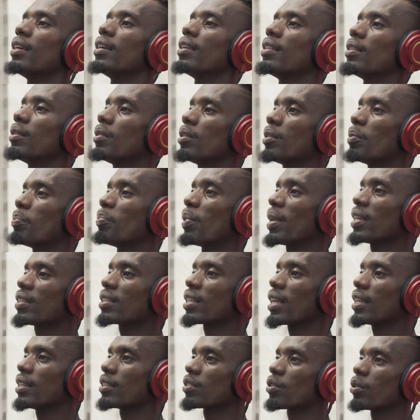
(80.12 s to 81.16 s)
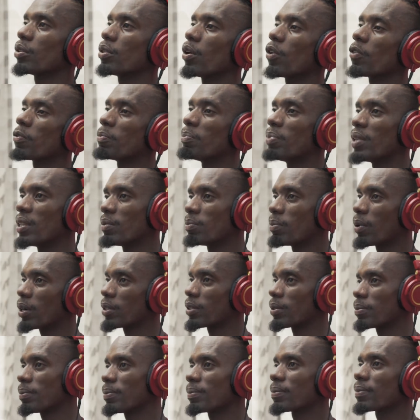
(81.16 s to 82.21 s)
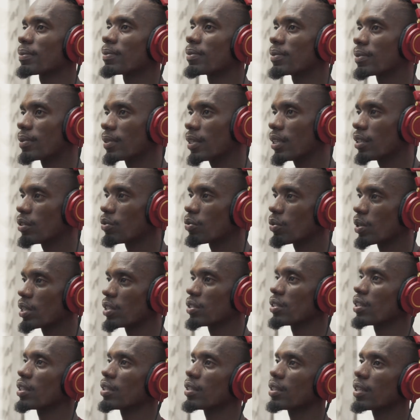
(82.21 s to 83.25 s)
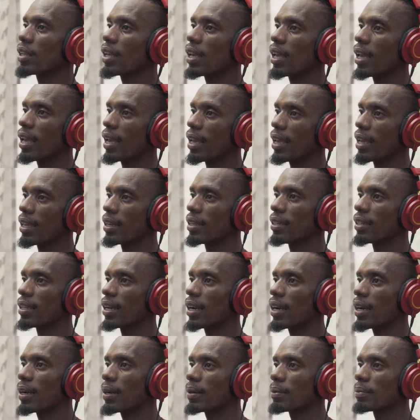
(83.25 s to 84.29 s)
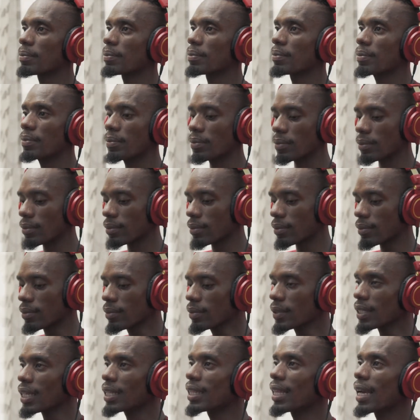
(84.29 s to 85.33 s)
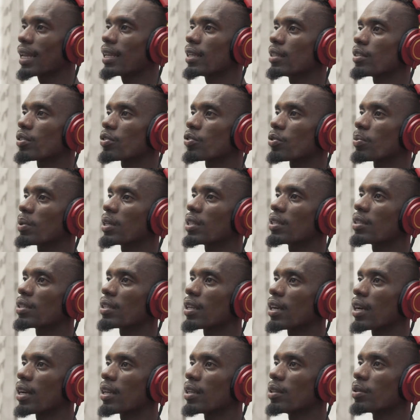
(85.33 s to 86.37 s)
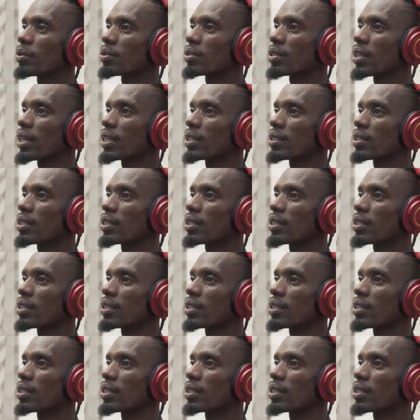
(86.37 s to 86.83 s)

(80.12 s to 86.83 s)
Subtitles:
the bass line is called Offbeat Bottom in Reason, and that instrument looks like